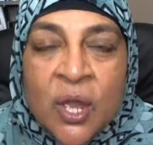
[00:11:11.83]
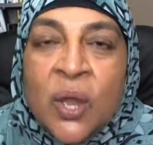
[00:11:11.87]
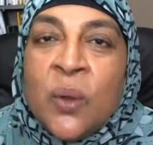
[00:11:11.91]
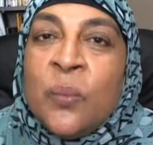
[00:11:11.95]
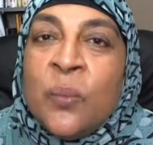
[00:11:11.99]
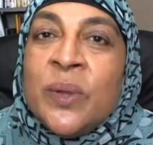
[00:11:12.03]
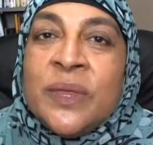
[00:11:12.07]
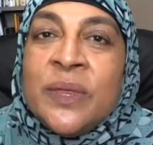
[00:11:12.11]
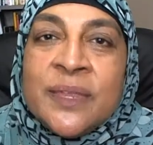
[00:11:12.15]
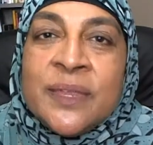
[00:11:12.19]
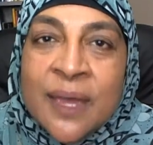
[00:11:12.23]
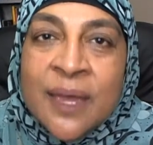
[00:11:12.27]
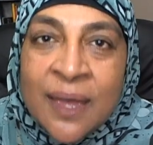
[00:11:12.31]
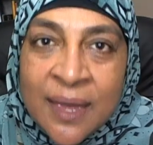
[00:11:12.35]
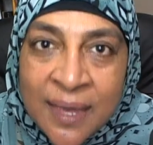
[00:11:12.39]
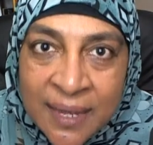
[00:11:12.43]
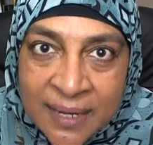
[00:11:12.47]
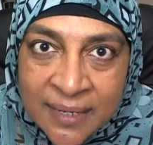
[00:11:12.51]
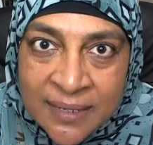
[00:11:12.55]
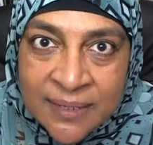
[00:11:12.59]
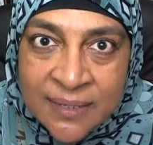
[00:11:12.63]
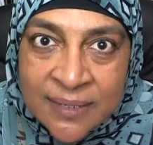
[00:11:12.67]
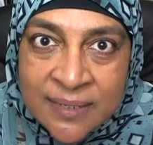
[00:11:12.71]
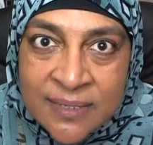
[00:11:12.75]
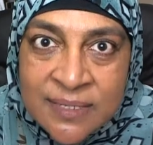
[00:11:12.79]
with
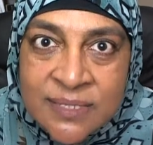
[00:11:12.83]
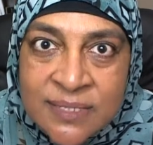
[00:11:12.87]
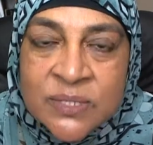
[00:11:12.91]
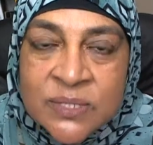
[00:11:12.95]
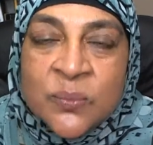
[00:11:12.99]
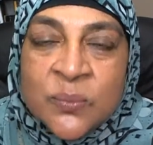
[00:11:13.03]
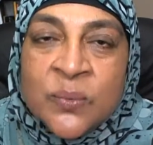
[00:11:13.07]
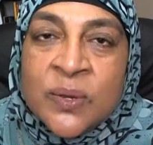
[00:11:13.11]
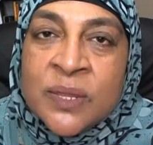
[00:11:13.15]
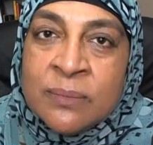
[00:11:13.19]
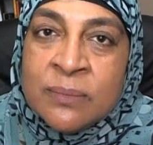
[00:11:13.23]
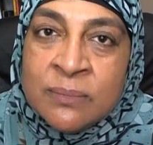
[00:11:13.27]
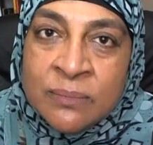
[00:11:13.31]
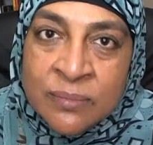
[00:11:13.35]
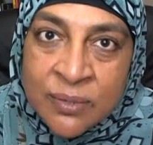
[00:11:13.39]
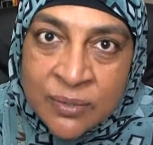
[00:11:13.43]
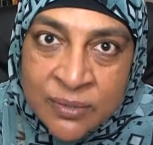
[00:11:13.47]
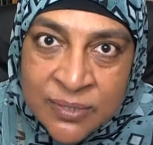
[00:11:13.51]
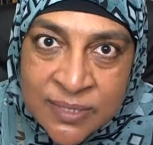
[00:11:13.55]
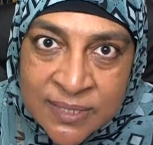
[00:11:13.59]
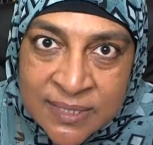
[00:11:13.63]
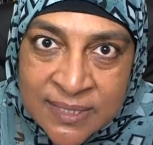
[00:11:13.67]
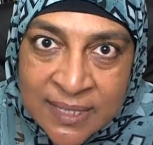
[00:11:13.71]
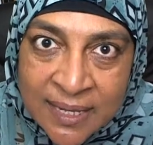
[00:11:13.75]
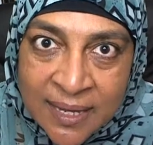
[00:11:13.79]
kindness, with
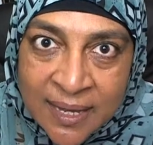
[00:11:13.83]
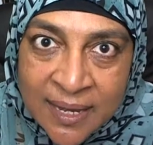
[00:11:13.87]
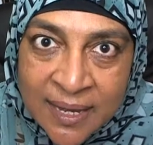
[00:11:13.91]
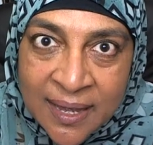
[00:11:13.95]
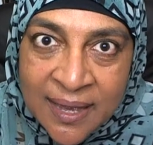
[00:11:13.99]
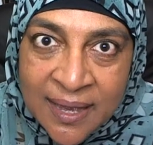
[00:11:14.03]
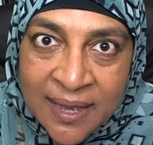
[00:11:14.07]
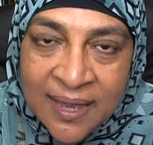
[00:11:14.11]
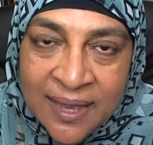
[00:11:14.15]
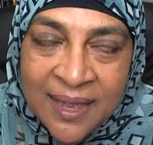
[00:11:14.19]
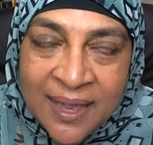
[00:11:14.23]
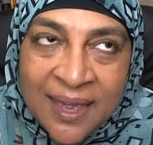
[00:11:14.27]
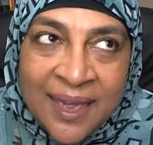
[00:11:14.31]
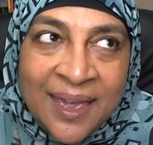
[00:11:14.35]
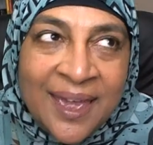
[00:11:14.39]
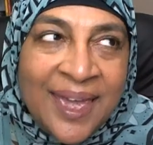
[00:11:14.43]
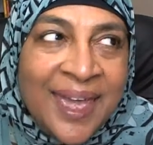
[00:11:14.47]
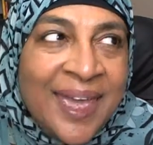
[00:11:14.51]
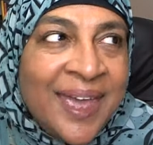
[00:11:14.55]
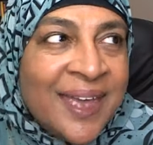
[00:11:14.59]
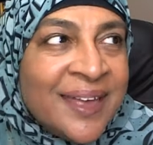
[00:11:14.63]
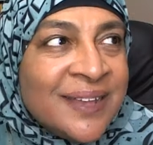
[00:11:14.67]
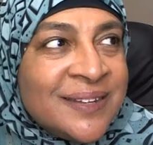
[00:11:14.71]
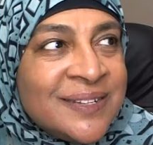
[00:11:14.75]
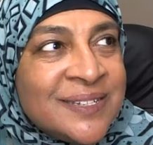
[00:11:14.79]
mercy,
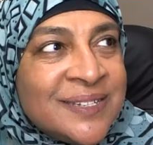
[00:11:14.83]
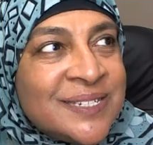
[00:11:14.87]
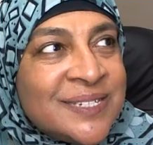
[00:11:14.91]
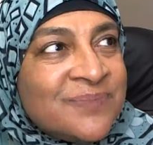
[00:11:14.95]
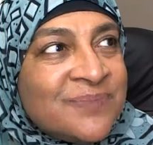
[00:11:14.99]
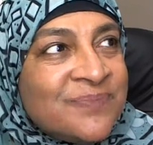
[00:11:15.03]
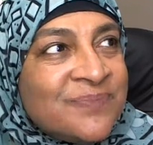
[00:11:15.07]
and